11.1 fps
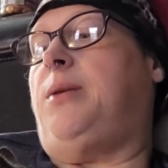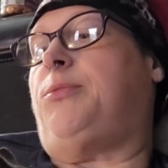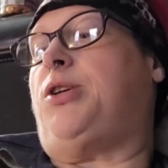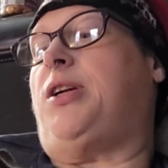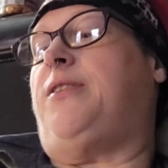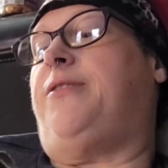I'm
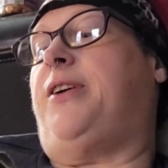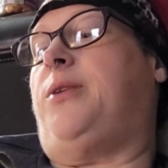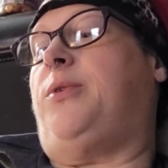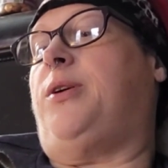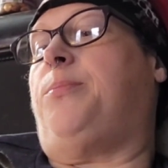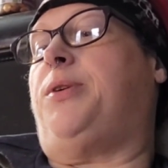trying to find
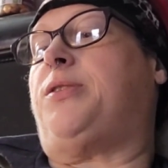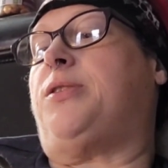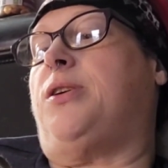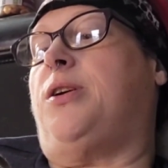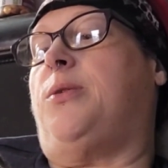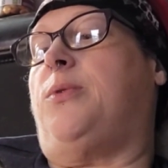where it puts
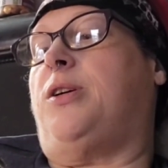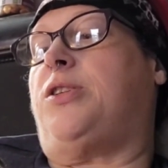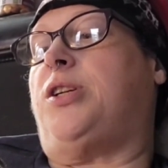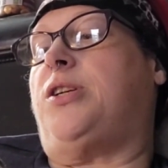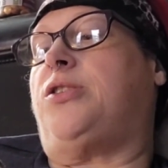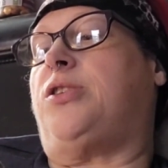all your
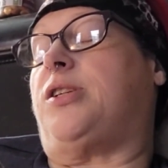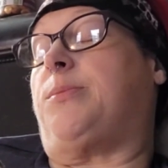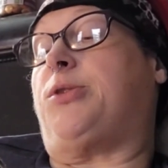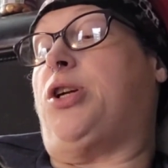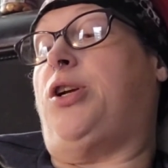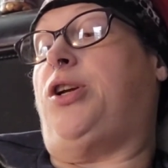washing instructions.
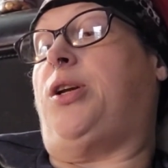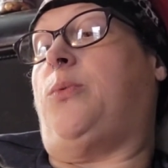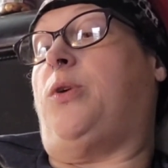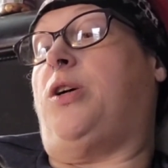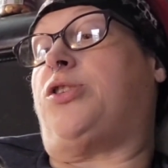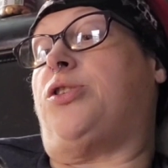I'm sure you can
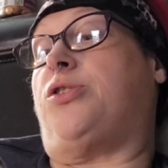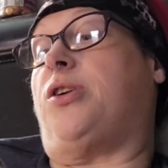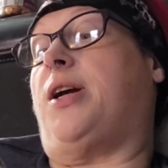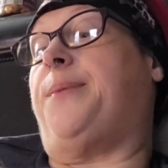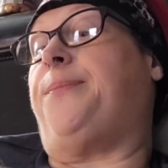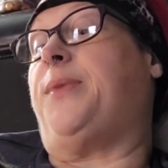wash and
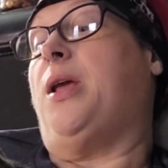dry.